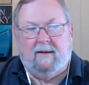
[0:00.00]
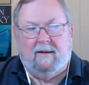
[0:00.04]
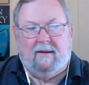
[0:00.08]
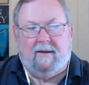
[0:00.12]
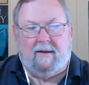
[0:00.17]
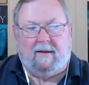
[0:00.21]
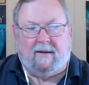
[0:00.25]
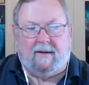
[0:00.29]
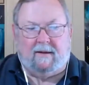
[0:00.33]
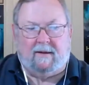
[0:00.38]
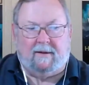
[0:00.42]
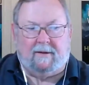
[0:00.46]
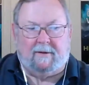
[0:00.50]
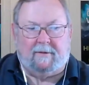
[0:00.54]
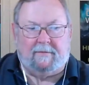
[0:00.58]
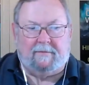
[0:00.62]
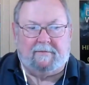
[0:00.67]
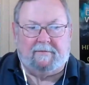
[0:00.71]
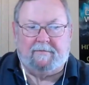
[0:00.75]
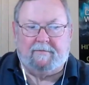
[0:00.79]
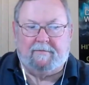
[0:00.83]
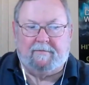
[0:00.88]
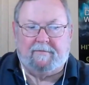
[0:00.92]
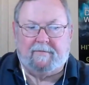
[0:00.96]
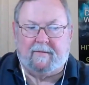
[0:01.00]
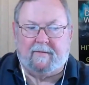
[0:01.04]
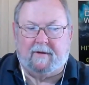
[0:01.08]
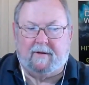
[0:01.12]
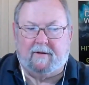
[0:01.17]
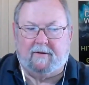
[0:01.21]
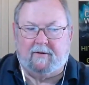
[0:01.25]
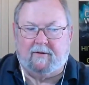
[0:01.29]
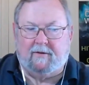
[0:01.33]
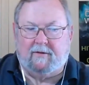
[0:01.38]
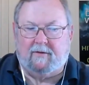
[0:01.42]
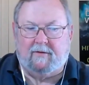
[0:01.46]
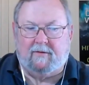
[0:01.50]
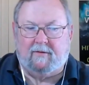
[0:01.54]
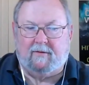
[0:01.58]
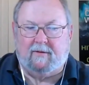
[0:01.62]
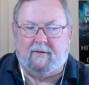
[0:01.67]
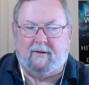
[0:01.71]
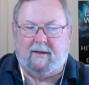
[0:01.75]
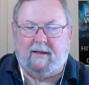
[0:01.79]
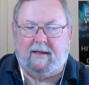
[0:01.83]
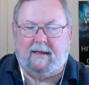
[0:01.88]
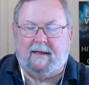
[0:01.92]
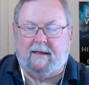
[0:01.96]
Um, this
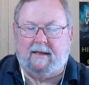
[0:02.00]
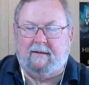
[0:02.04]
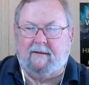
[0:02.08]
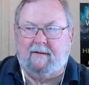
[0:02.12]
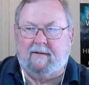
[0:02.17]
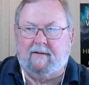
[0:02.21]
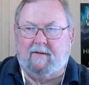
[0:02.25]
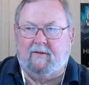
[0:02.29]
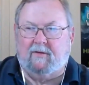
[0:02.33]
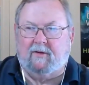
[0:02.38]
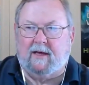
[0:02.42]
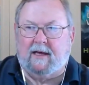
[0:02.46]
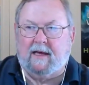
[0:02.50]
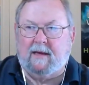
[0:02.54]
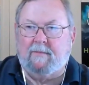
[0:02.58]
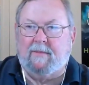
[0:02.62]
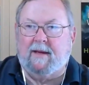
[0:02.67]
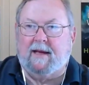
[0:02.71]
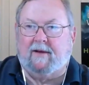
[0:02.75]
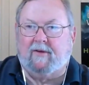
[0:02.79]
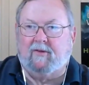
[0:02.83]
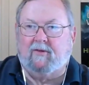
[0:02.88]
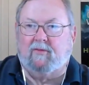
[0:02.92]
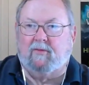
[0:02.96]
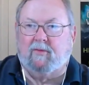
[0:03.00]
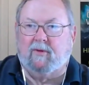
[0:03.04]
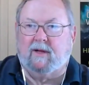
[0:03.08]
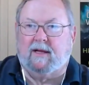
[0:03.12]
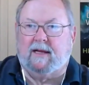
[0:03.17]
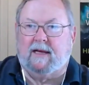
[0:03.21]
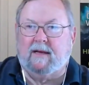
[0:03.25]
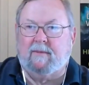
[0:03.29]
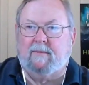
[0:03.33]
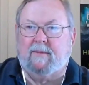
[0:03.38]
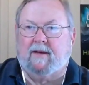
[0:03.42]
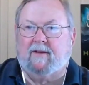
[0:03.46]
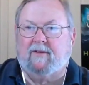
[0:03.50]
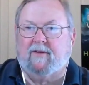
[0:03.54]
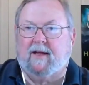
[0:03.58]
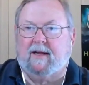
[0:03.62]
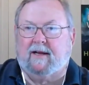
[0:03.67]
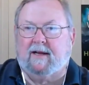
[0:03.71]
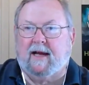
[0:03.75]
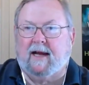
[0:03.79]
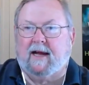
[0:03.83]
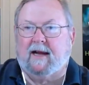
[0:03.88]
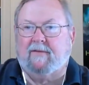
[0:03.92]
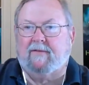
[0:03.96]
and so he makes really he makes that
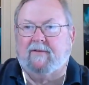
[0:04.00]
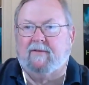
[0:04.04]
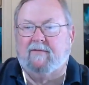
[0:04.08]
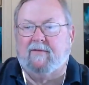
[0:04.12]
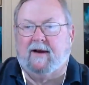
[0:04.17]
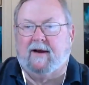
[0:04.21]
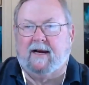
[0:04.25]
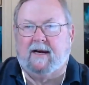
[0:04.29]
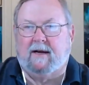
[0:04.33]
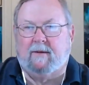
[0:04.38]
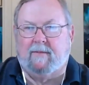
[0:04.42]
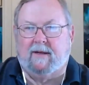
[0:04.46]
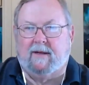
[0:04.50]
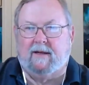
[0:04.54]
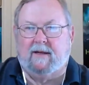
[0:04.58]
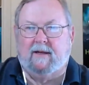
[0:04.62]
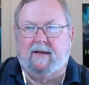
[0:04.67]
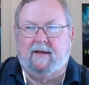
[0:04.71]
kind of environment,